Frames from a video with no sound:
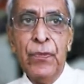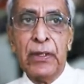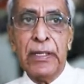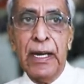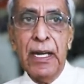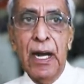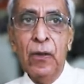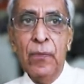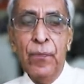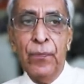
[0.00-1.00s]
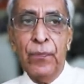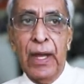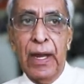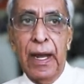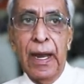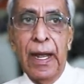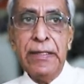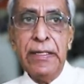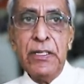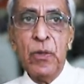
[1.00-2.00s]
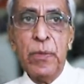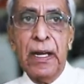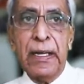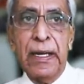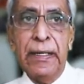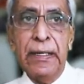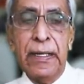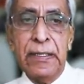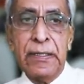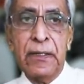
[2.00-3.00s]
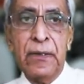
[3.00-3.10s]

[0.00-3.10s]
So that is how there arises to be a credit risk